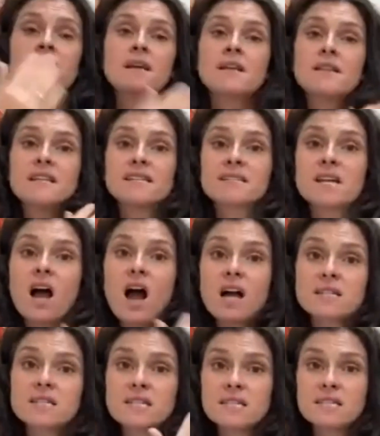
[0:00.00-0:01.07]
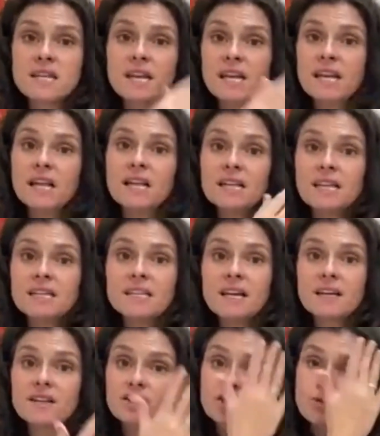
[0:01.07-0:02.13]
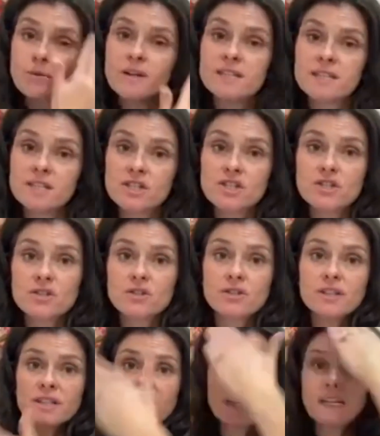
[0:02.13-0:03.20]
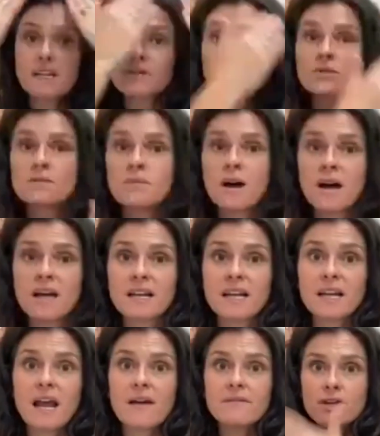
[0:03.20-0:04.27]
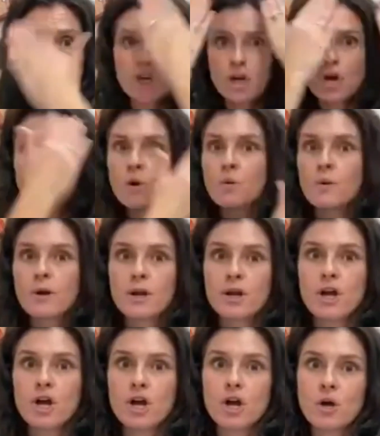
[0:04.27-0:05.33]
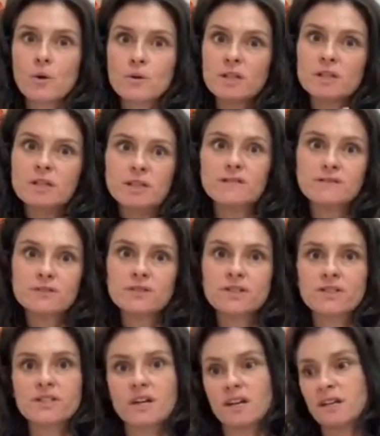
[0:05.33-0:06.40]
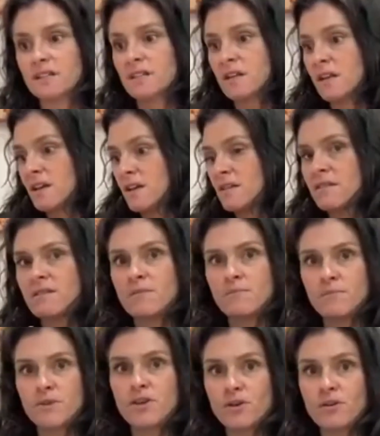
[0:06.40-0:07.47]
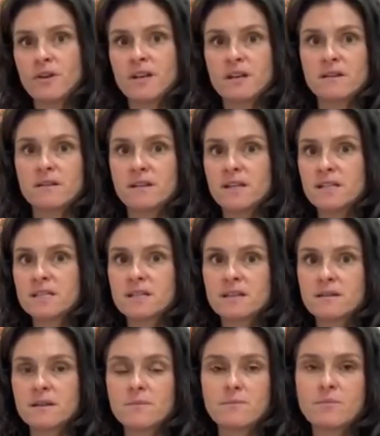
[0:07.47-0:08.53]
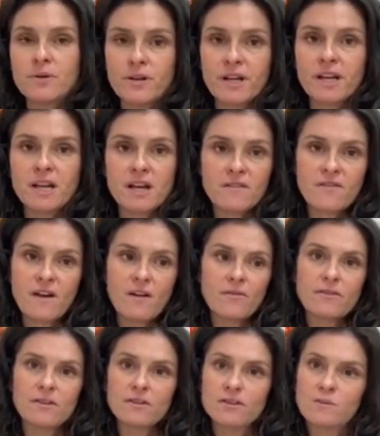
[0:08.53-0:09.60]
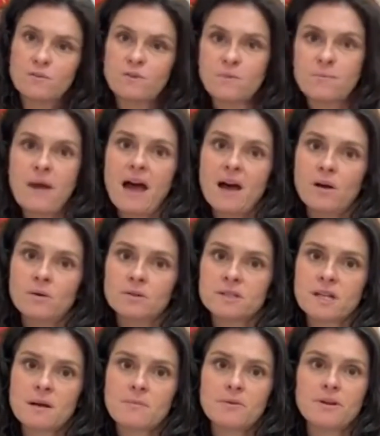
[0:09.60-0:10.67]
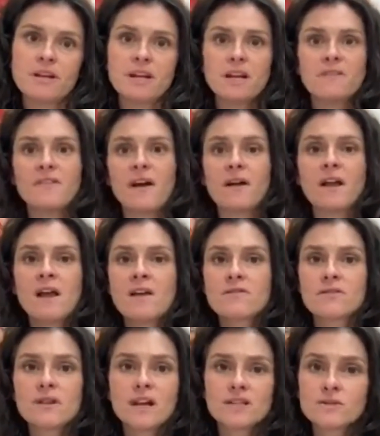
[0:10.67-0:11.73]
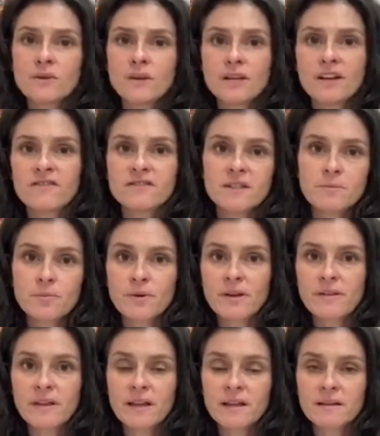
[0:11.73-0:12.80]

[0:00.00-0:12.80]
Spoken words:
These toxins getting cleaned out of the joints and circulating through the body and having nowhere to go, the liver stuck, the urine isn't putting enough out, the bowel's not putting enough out, they're not doing enough deep breathing.